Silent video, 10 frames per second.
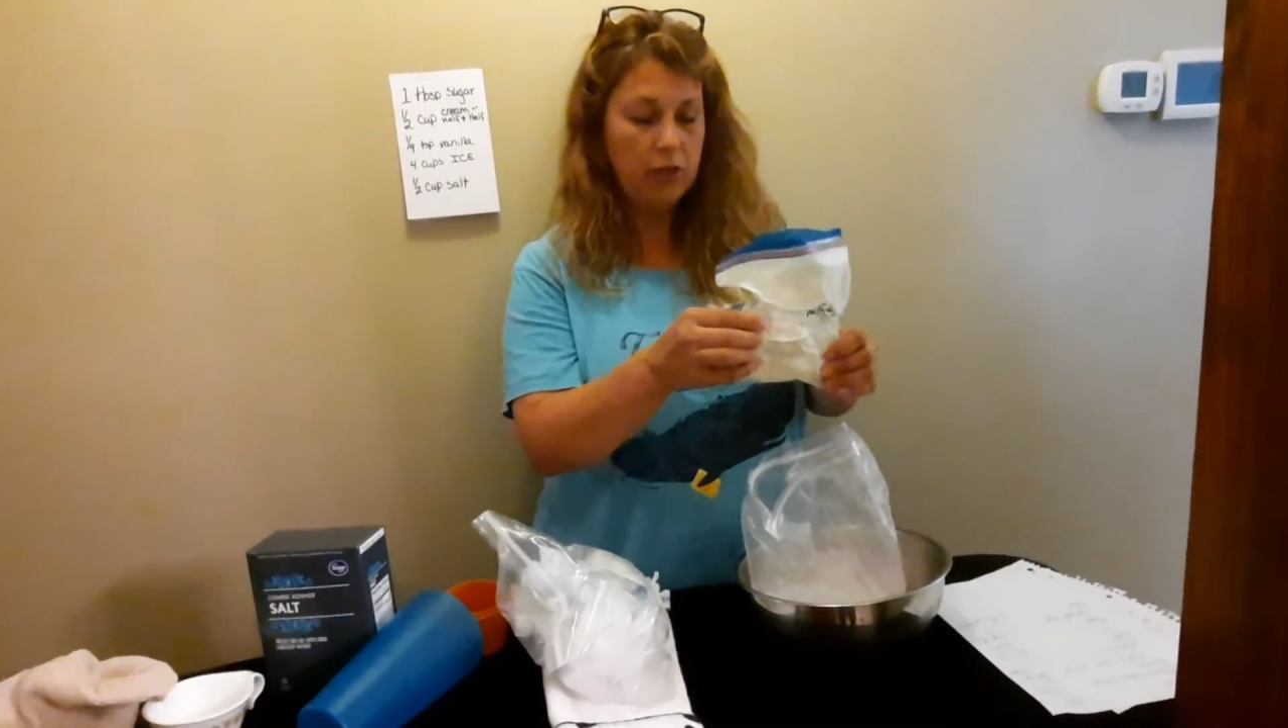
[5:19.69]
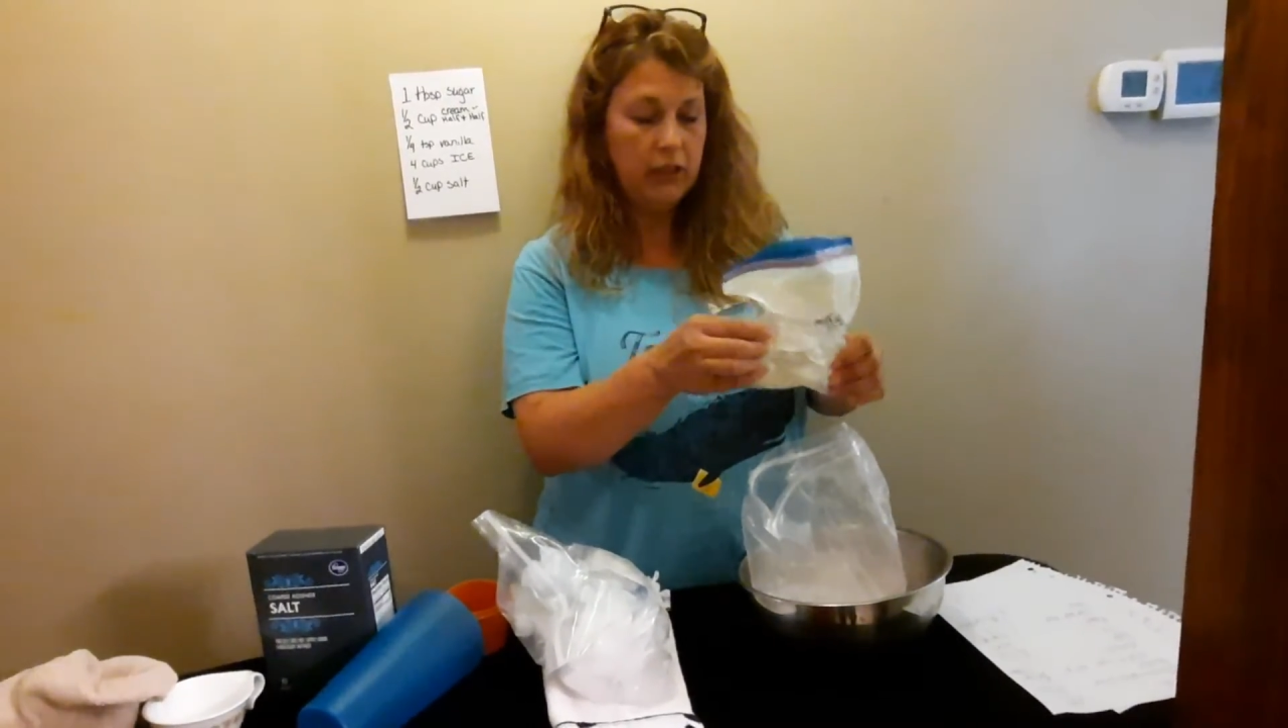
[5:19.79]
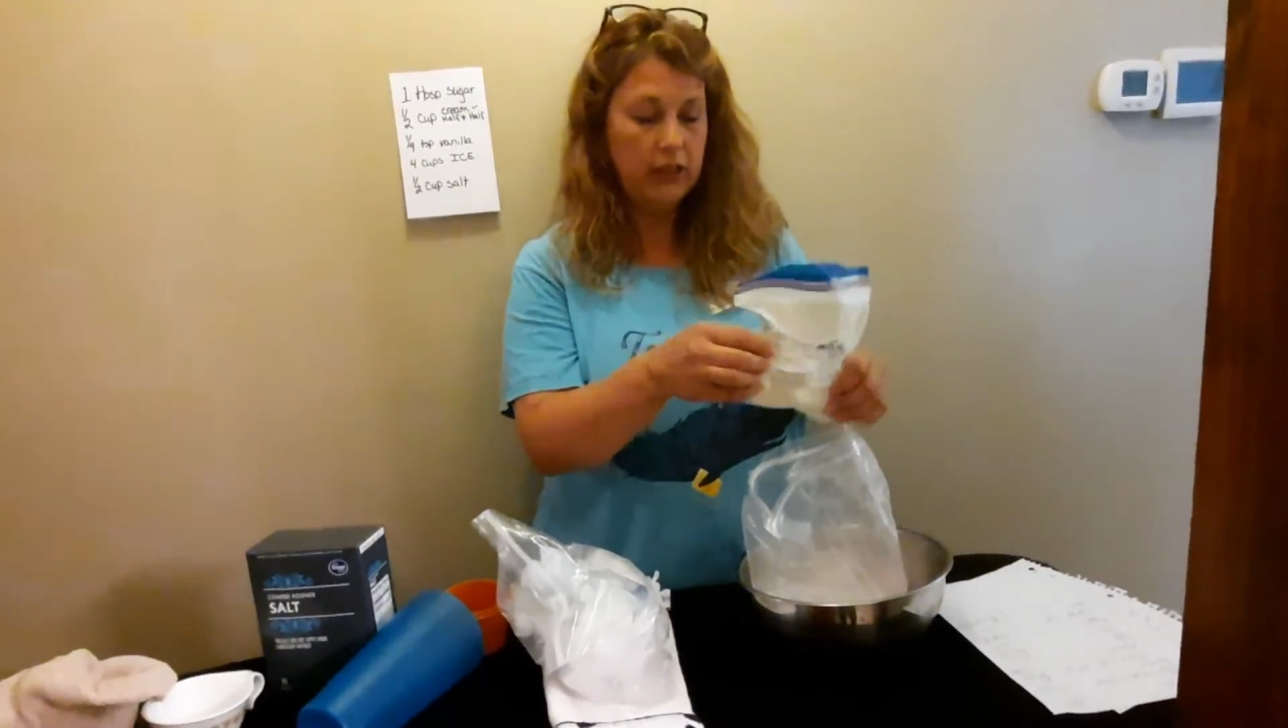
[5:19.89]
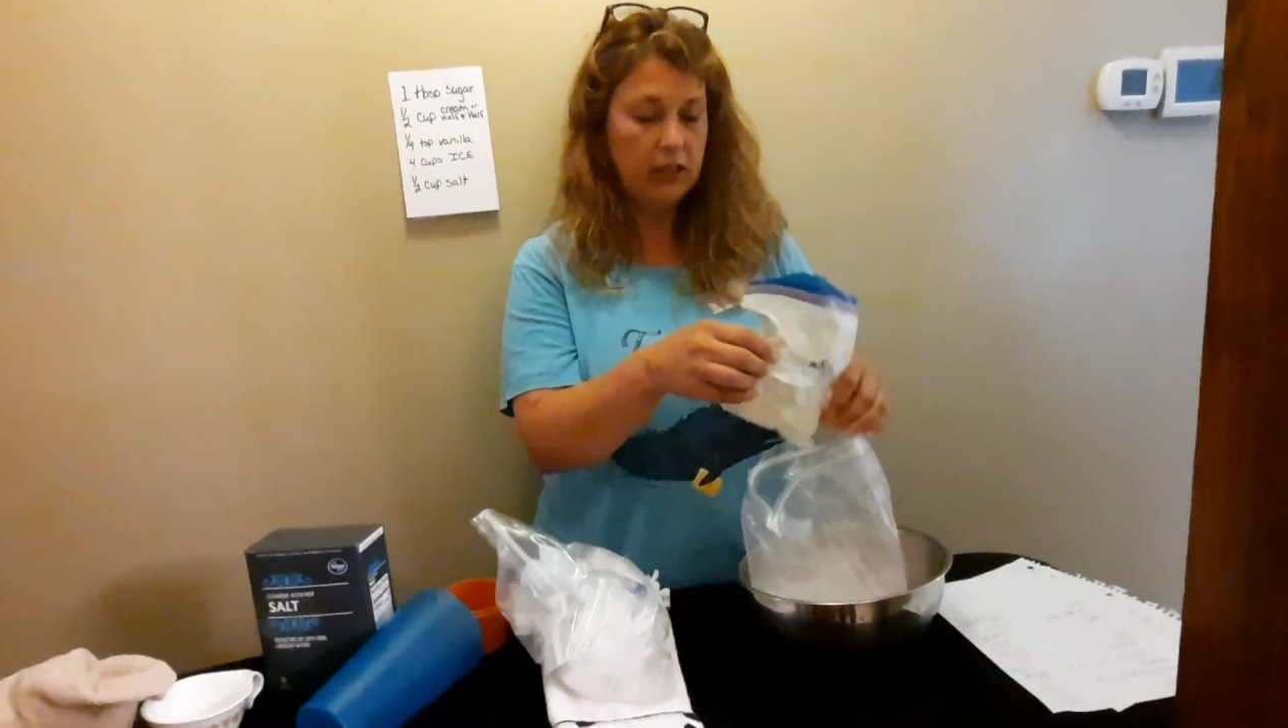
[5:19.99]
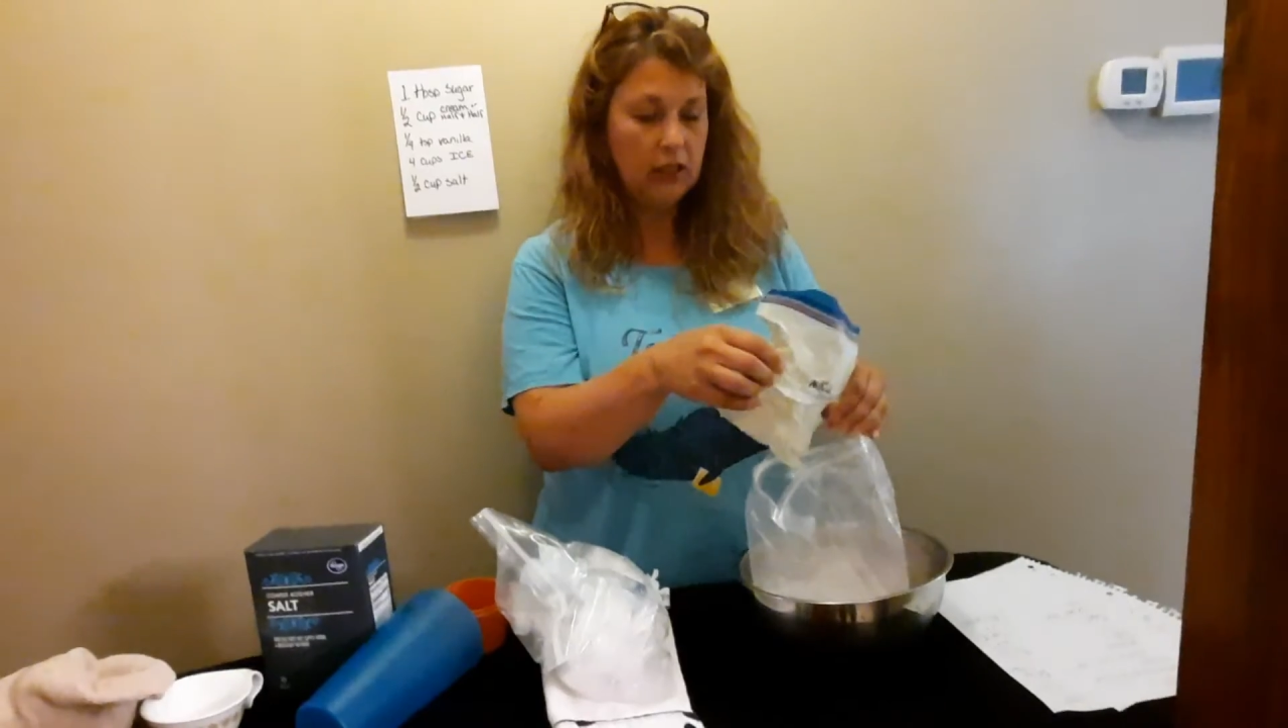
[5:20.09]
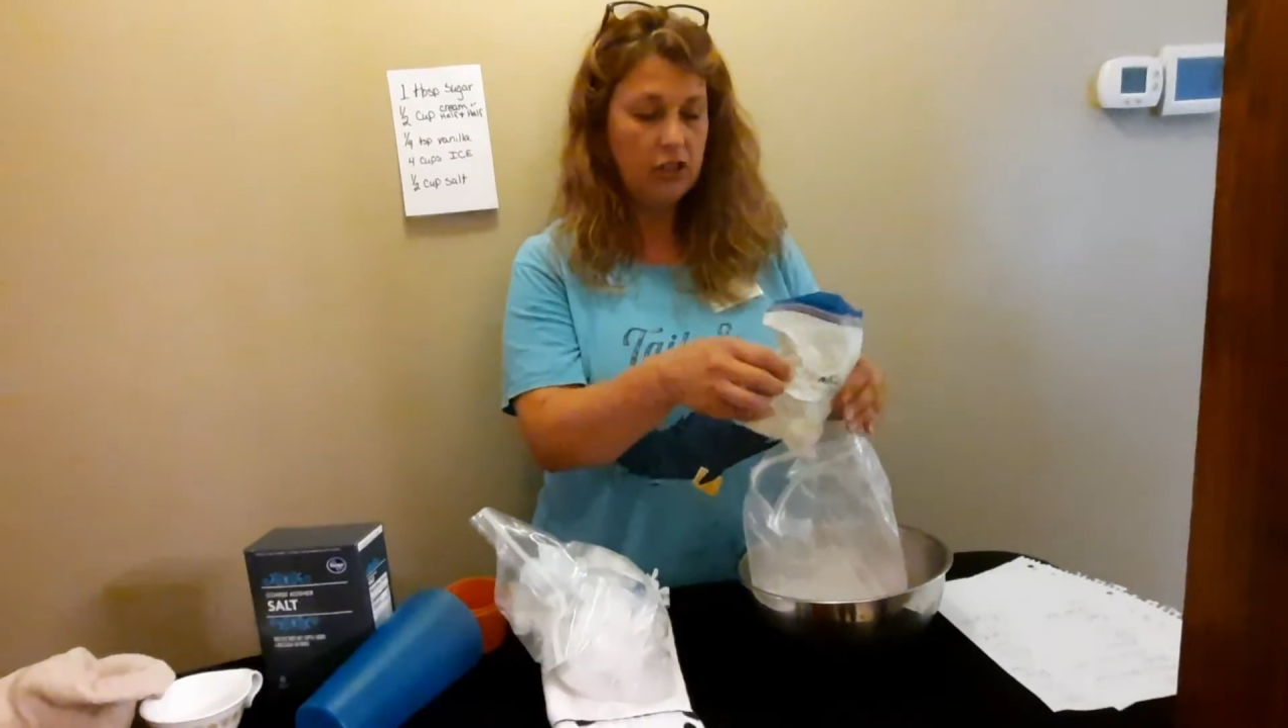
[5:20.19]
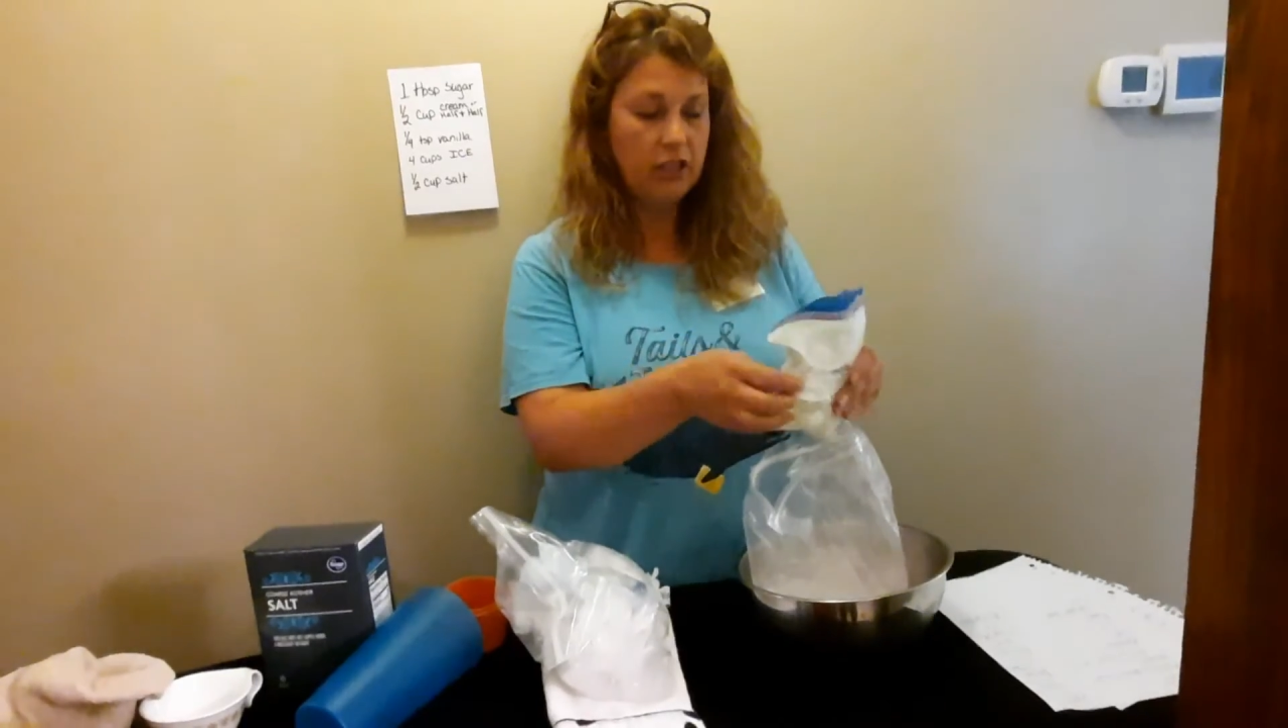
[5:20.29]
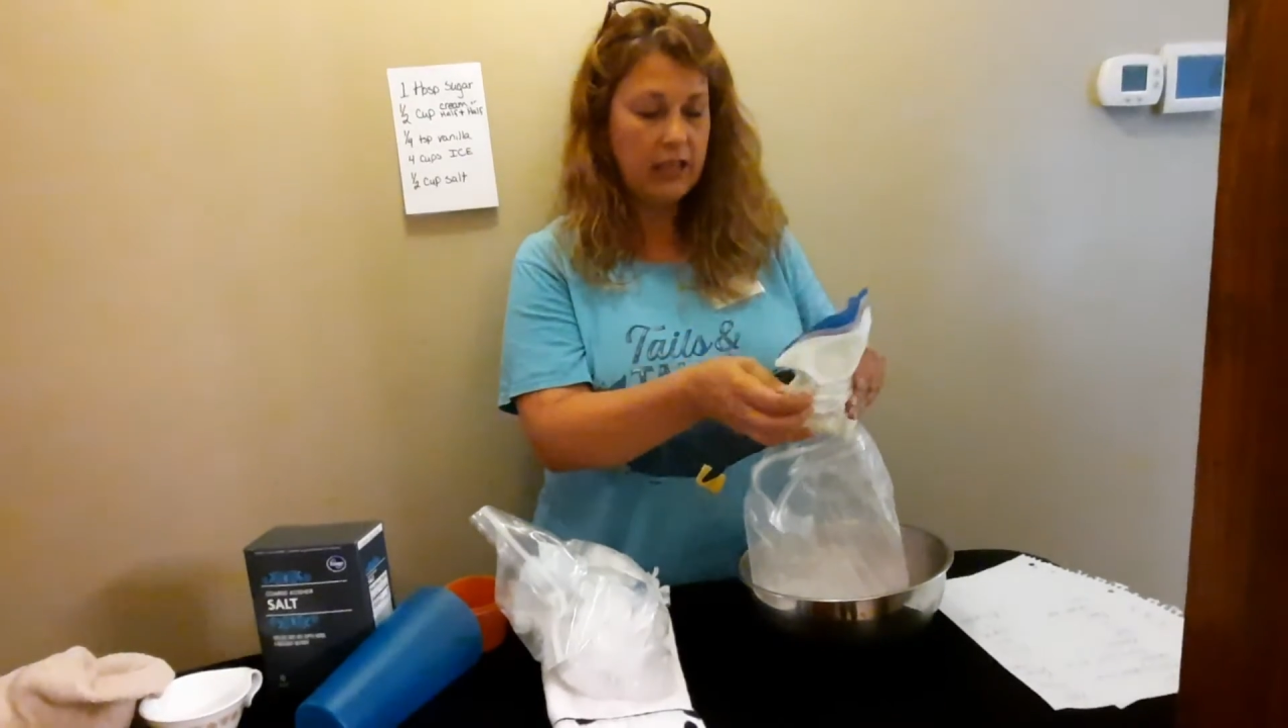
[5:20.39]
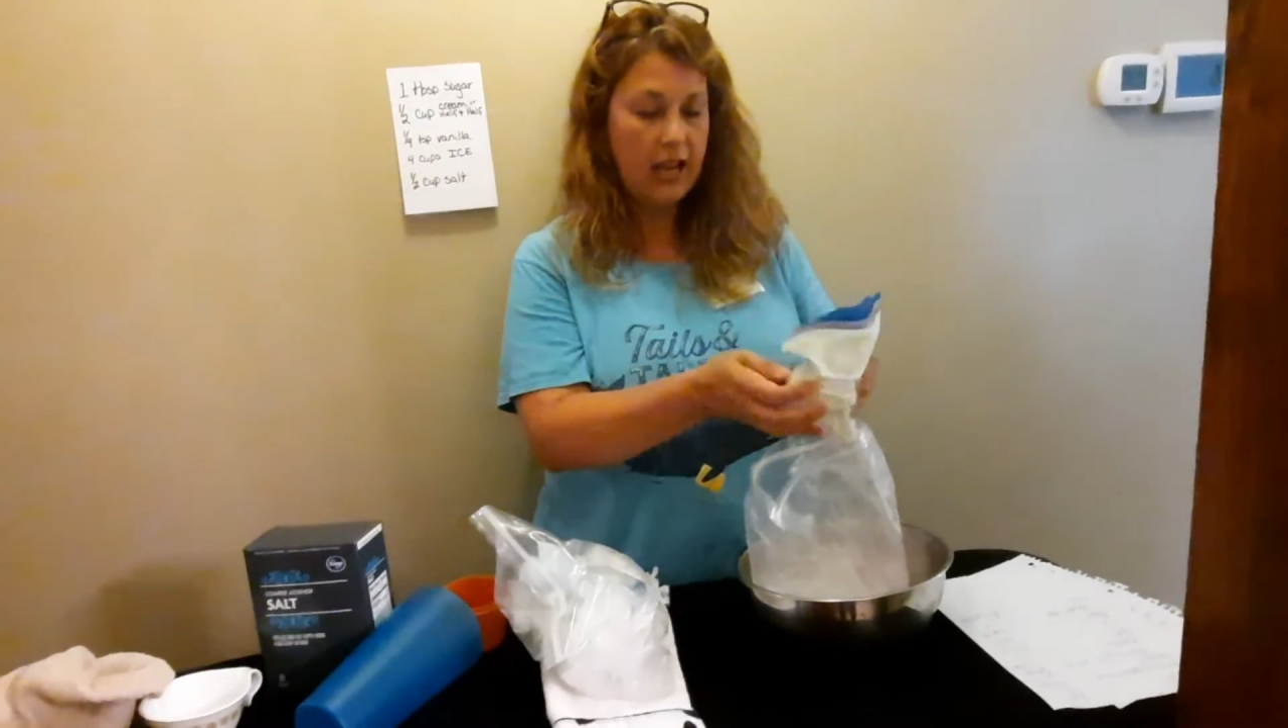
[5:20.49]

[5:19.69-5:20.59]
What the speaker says: really delicious